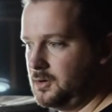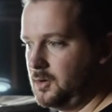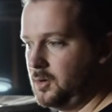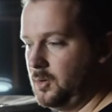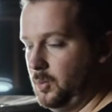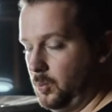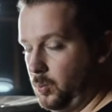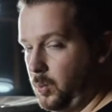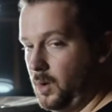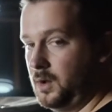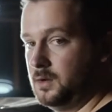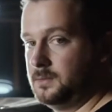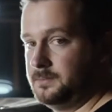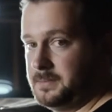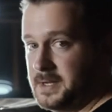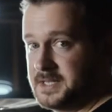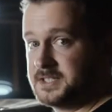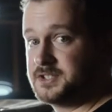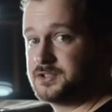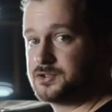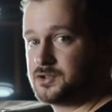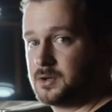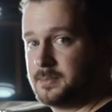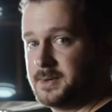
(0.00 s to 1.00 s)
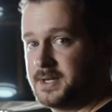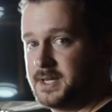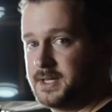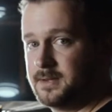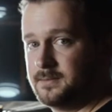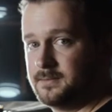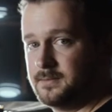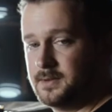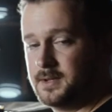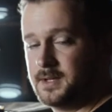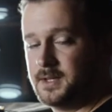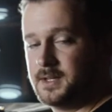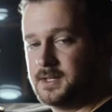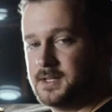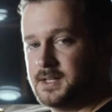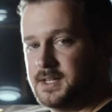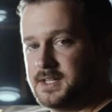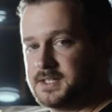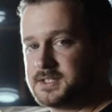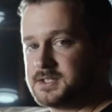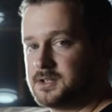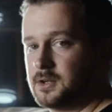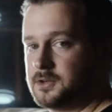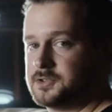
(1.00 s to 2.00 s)
one bass drum in it.
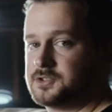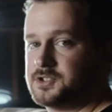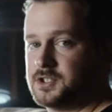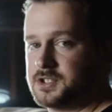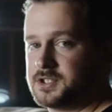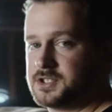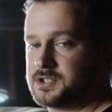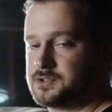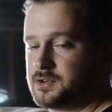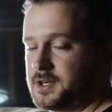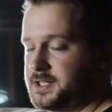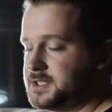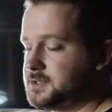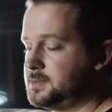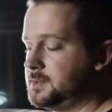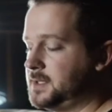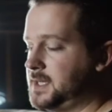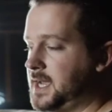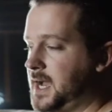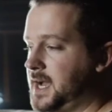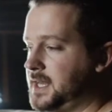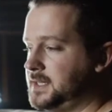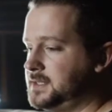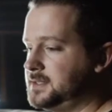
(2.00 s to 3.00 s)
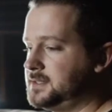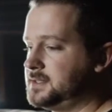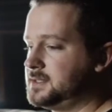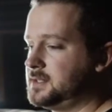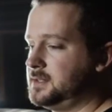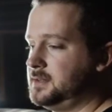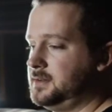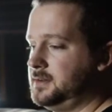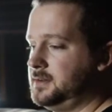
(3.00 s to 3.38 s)
It's not just straight with your hands.